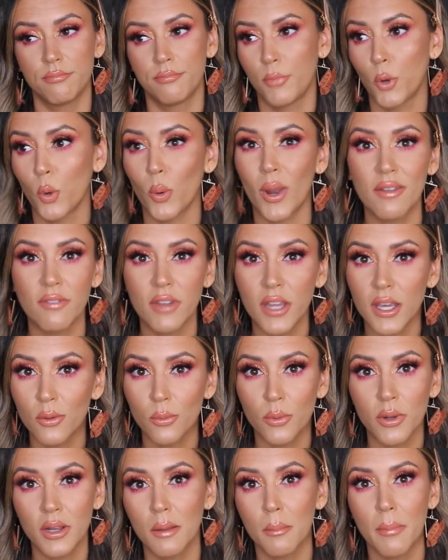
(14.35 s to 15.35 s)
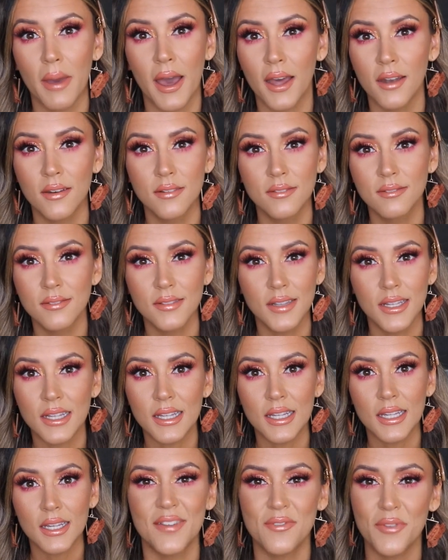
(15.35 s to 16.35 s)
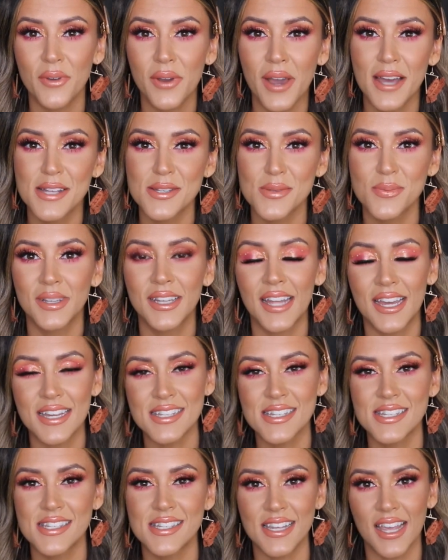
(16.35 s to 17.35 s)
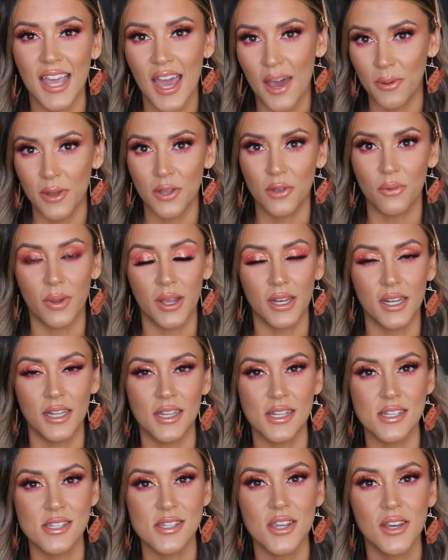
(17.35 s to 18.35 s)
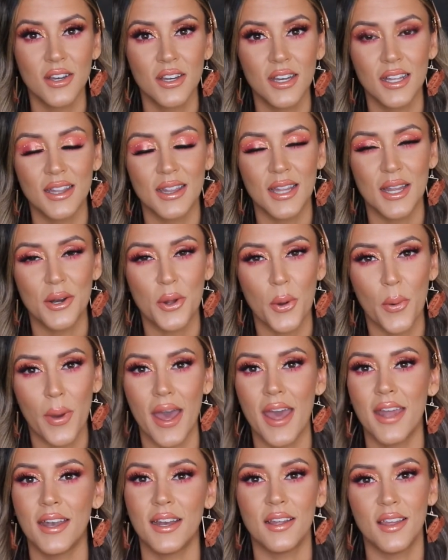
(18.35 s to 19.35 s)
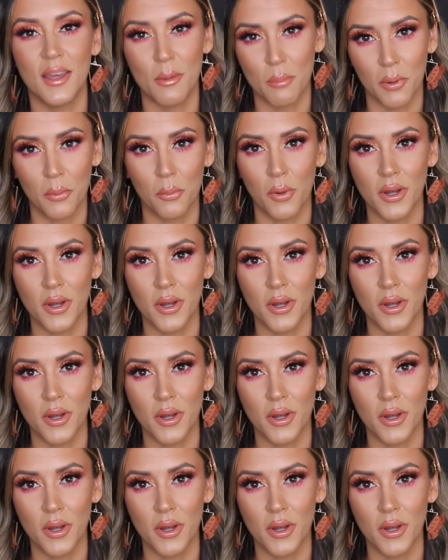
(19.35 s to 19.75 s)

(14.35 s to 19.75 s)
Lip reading: craving it really bad lately. If you guys would like to see how I created this look, then go ahead and keep on